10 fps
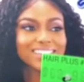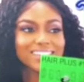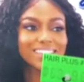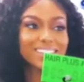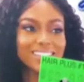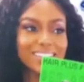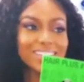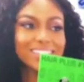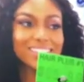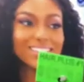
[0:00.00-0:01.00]
She
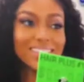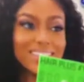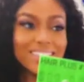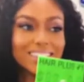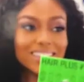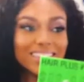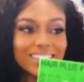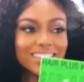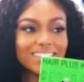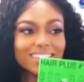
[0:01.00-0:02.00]
cost me
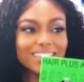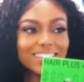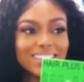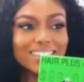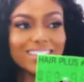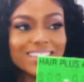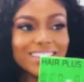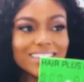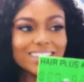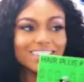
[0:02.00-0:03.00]

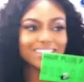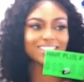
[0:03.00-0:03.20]
$70.